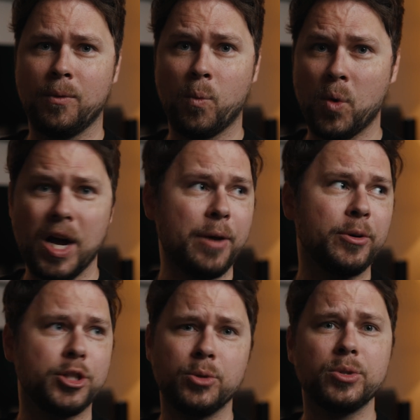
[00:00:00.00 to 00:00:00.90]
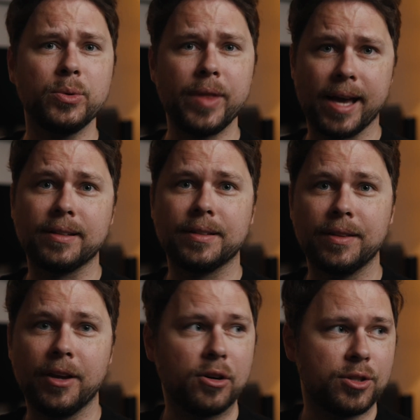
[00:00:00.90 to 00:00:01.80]
Why would you do that?
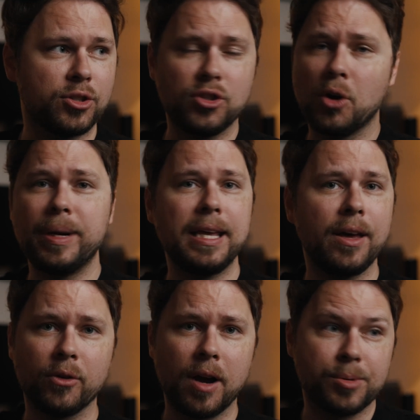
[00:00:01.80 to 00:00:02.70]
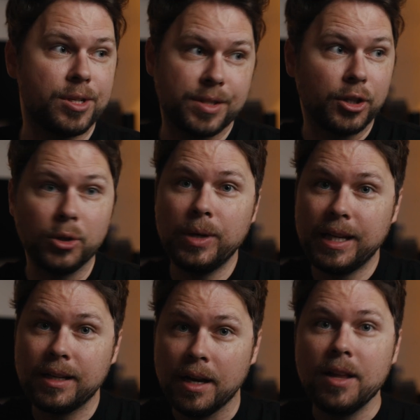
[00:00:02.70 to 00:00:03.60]
There are so many other options,
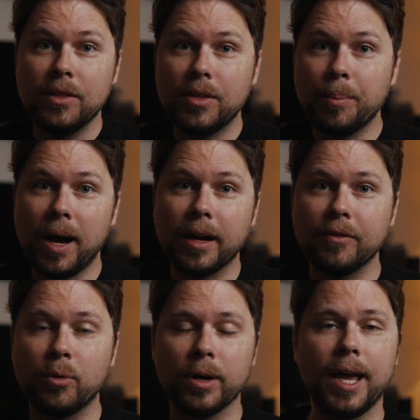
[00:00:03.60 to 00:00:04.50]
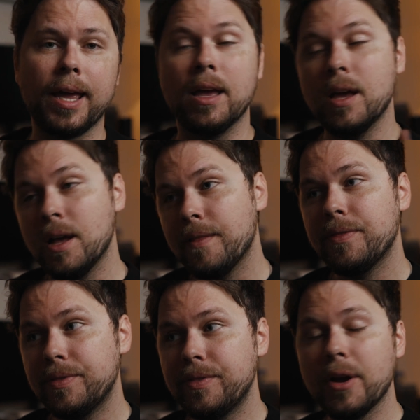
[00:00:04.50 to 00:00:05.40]
including the Pocket
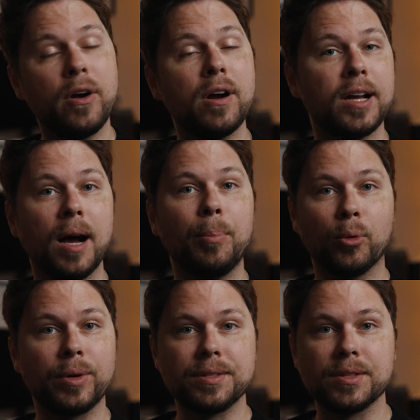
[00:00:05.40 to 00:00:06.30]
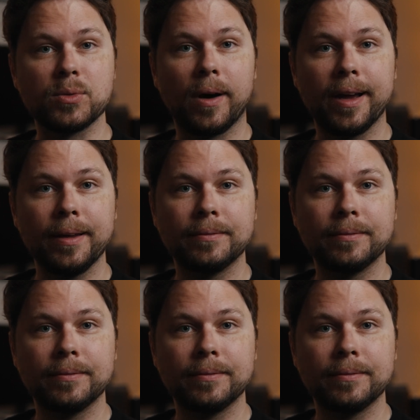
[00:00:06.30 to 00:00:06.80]
4K. There are a couple reasons why.